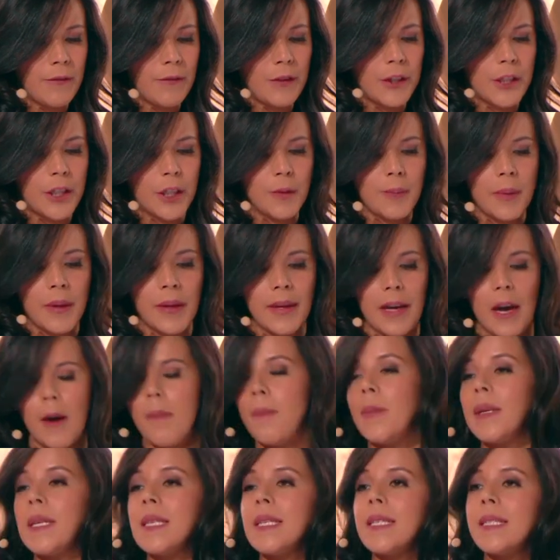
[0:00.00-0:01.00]
for shipping
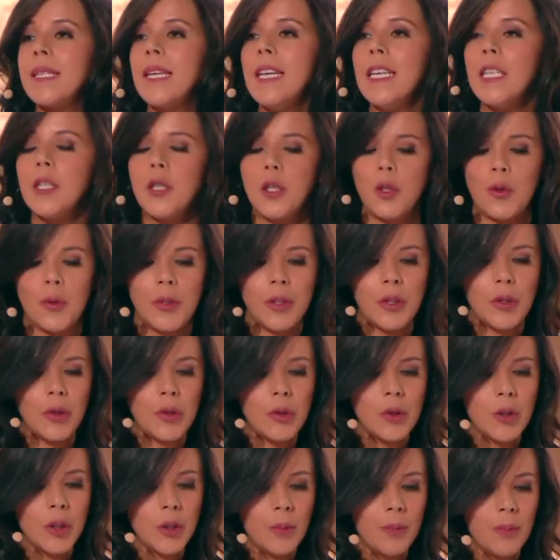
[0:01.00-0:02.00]
companies to
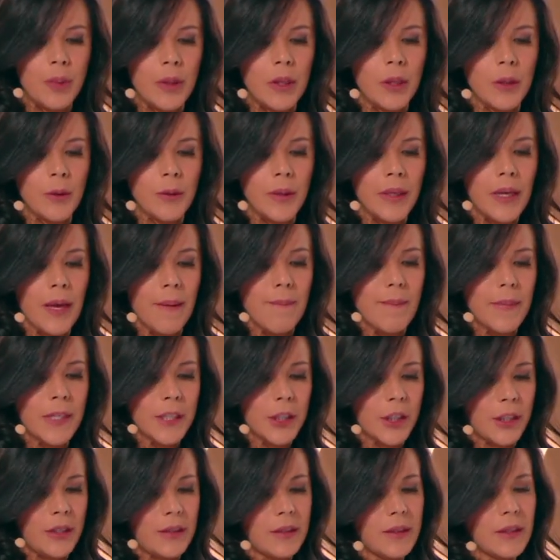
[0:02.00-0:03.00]
reduce polluting
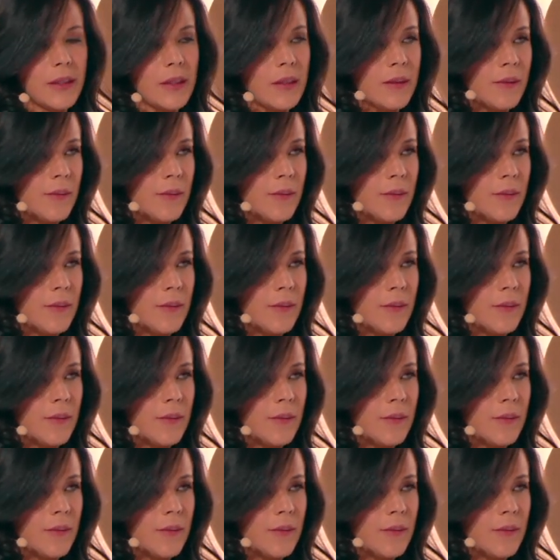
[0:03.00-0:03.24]
emissions.